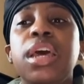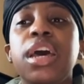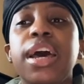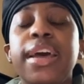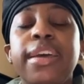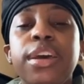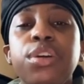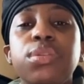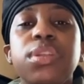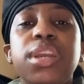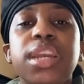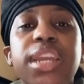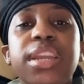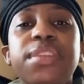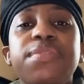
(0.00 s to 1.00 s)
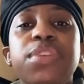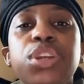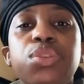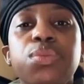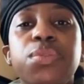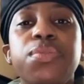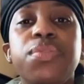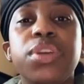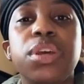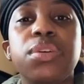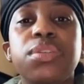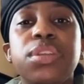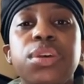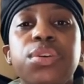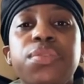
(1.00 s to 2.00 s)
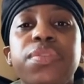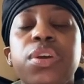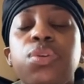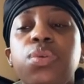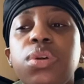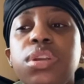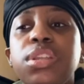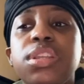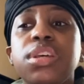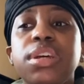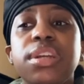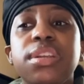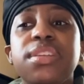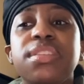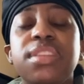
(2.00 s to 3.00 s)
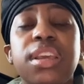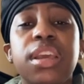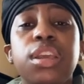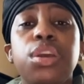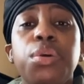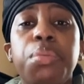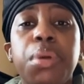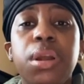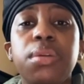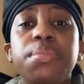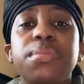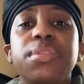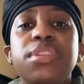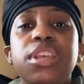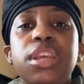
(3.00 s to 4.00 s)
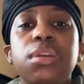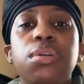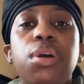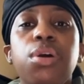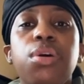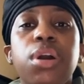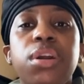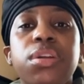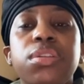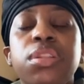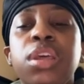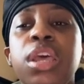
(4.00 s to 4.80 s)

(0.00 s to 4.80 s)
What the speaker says: a healthier individual for yourself, in order to understand your purpose here on earth,